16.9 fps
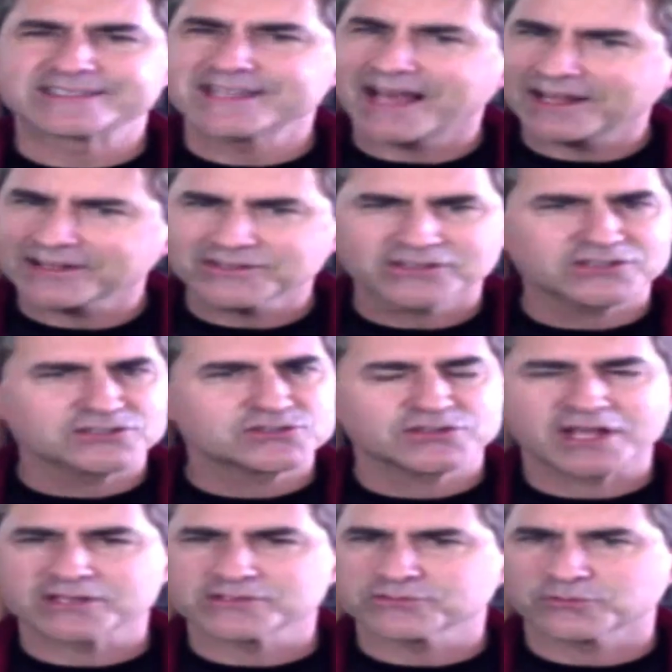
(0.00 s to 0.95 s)
not going to
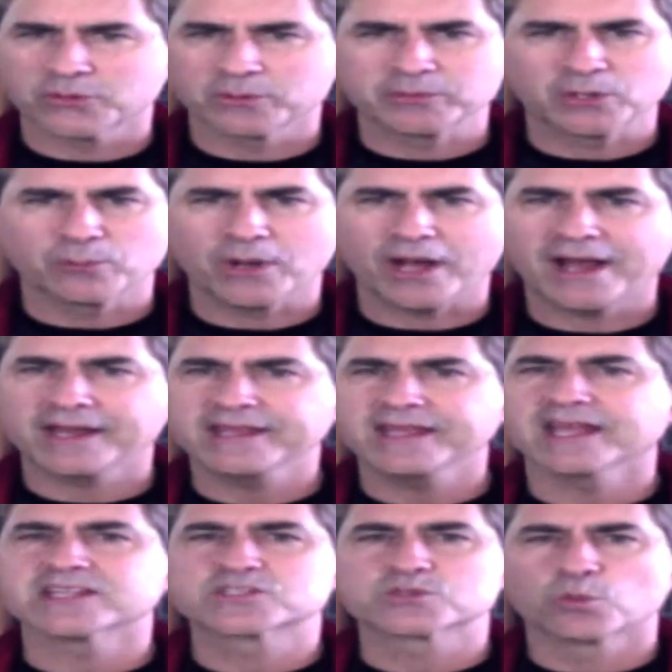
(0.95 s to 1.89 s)
transform your
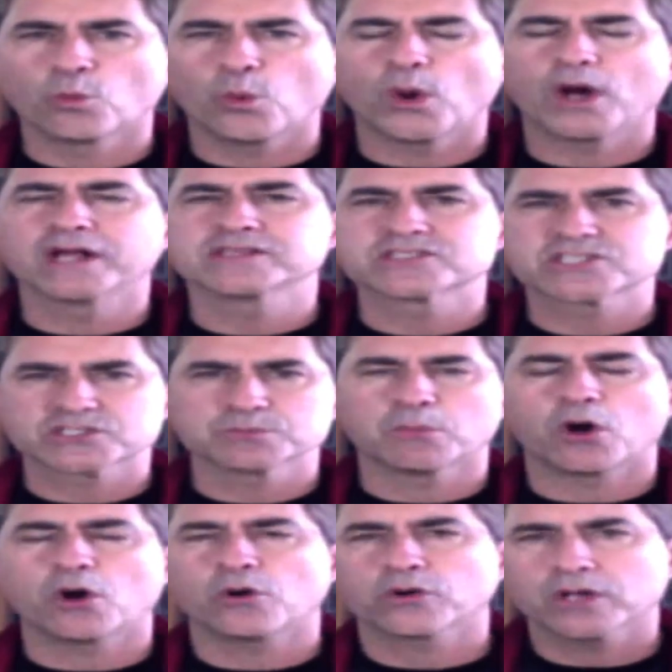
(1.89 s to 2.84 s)
body. It's one
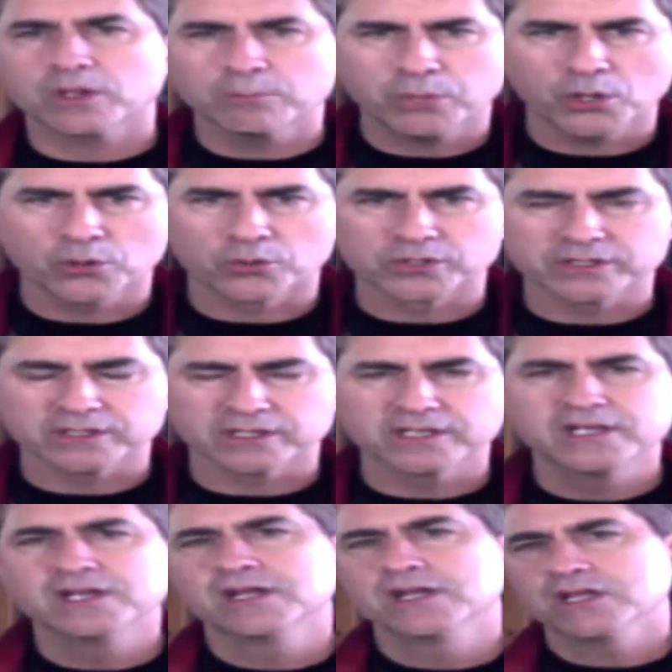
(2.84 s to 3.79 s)
small component.
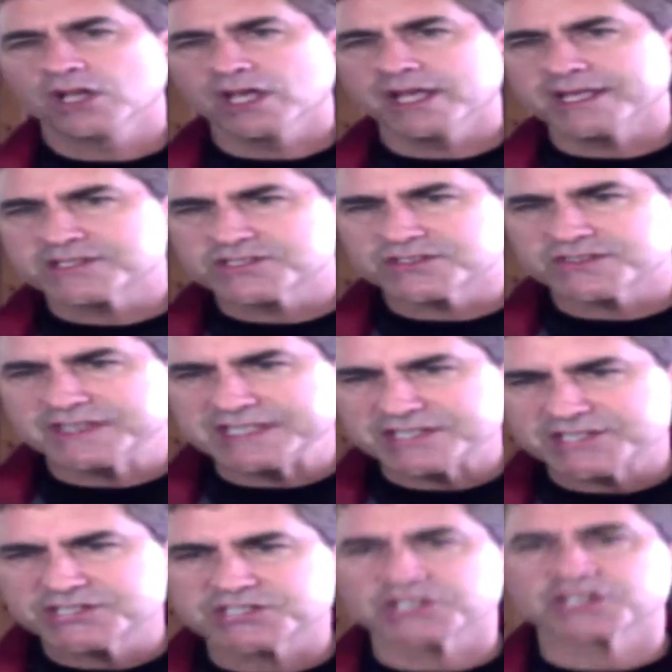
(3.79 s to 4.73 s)
It's the
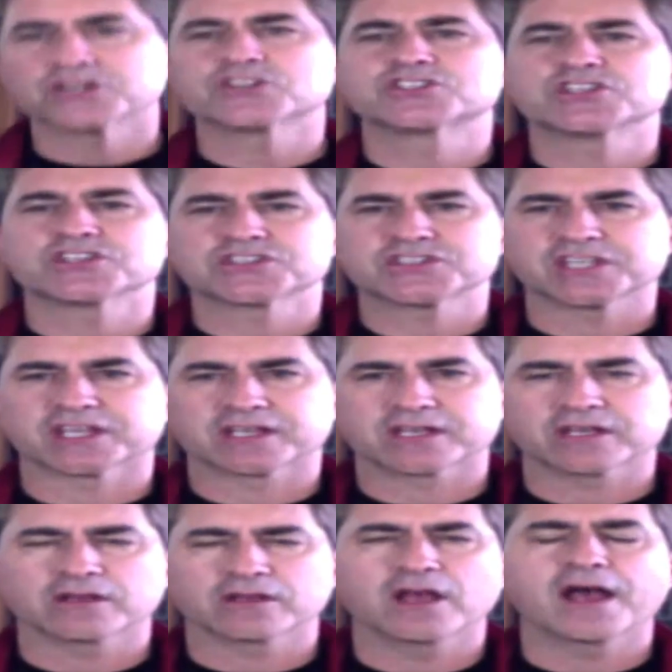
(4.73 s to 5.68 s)

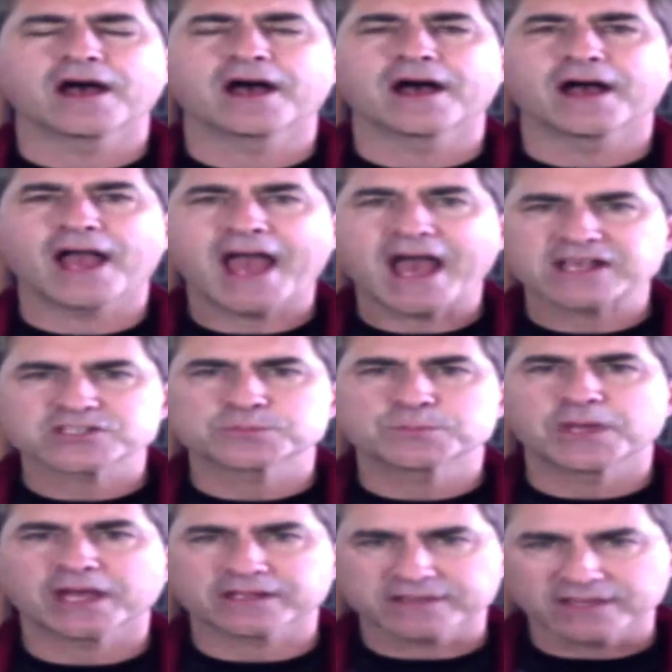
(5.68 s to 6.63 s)
synergistic
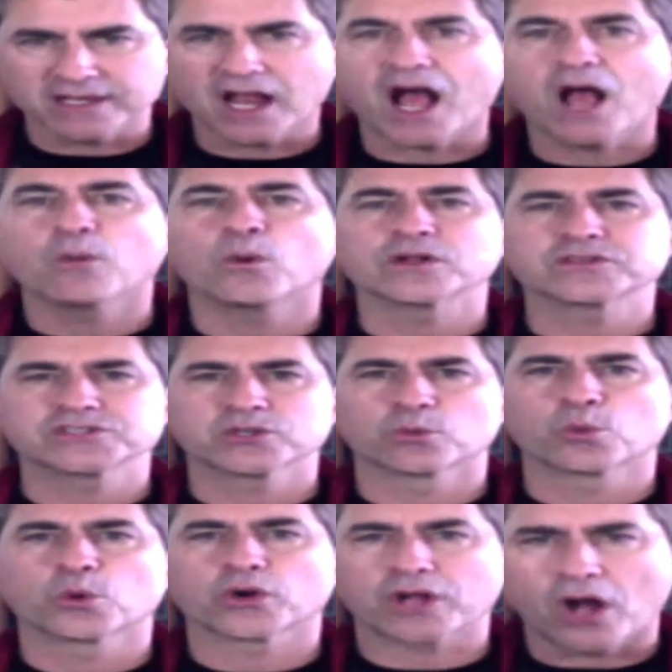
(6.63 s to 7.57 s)
aspect that I want you to
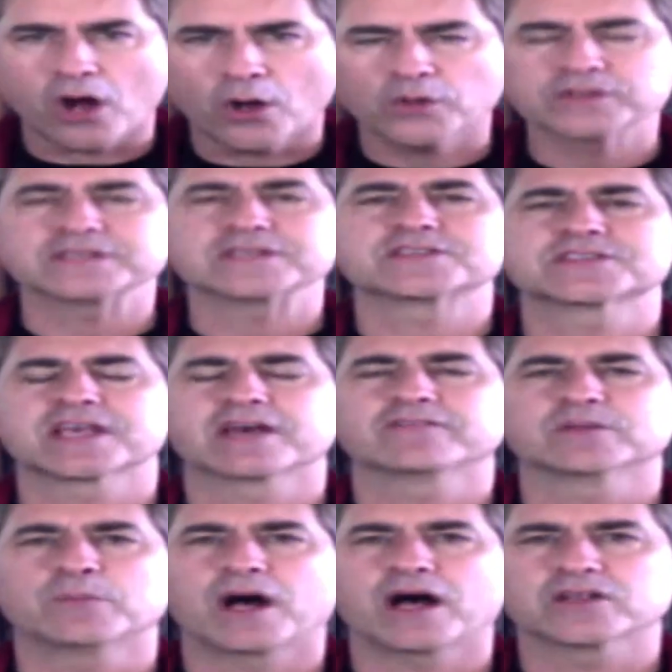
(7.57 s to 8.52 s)
work all these
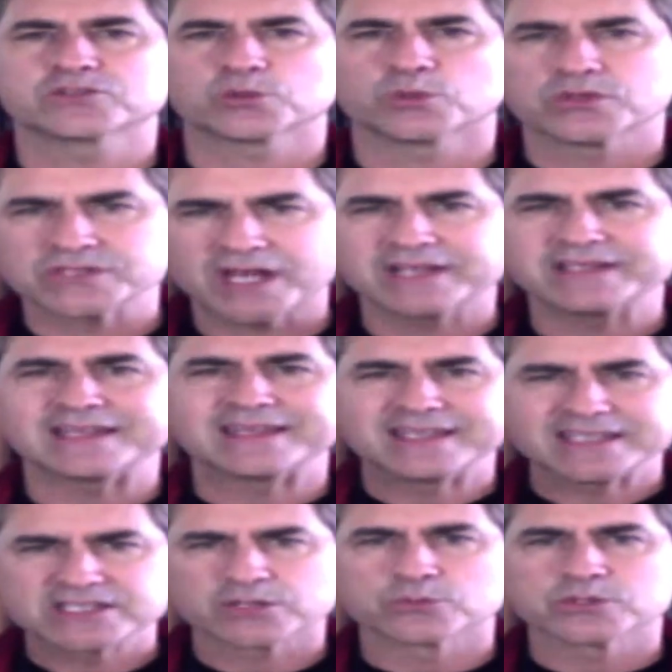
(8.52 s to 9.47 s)
7 modules on to
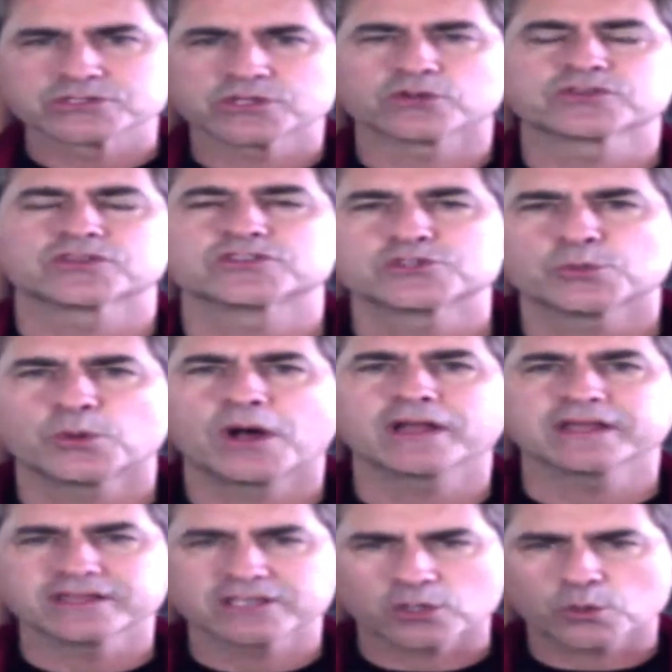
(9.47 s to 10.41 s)
get the result that you
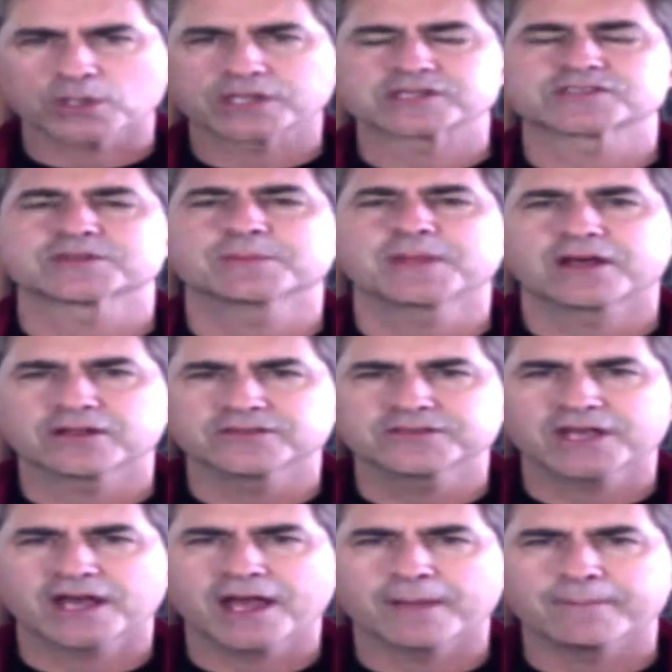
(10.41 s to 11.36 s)
want in the quickest amount of
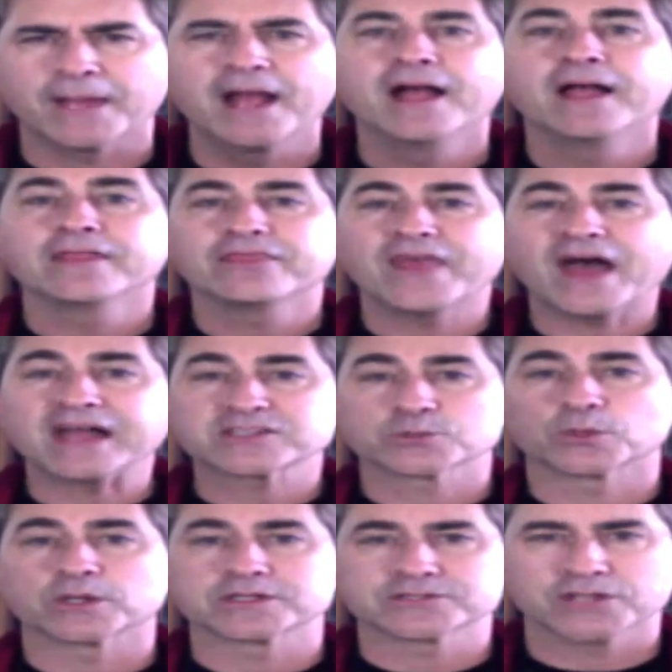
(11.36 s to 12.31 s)
time.
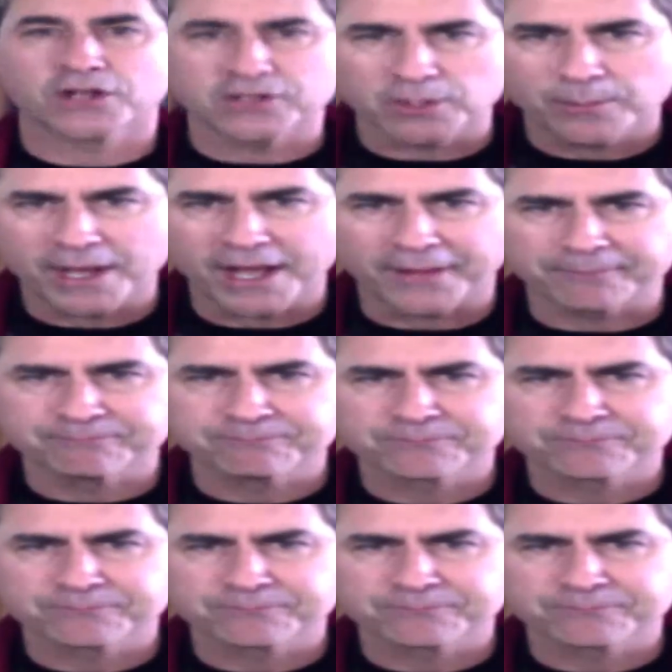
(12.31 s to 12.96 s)
That's what it's all about.